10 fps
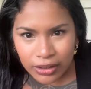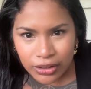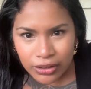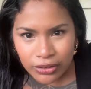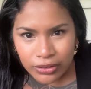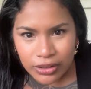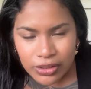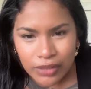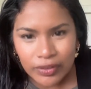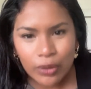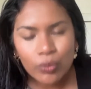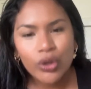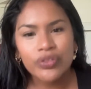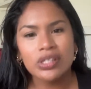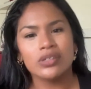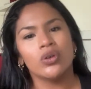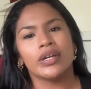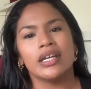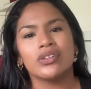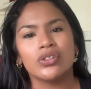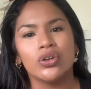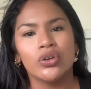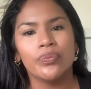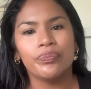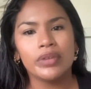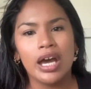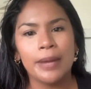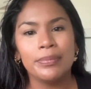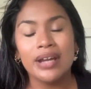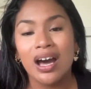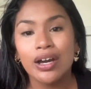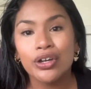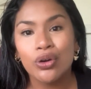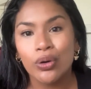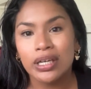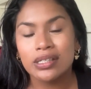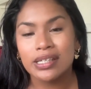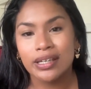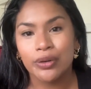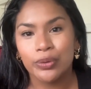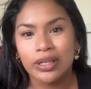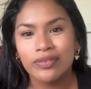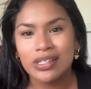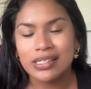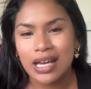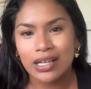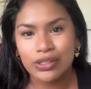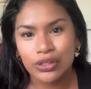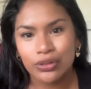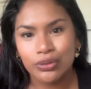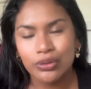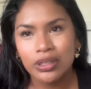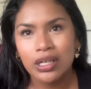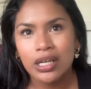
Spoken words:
You don't deserve that. Well, okay, so I'm not going to get rid of this tattoo.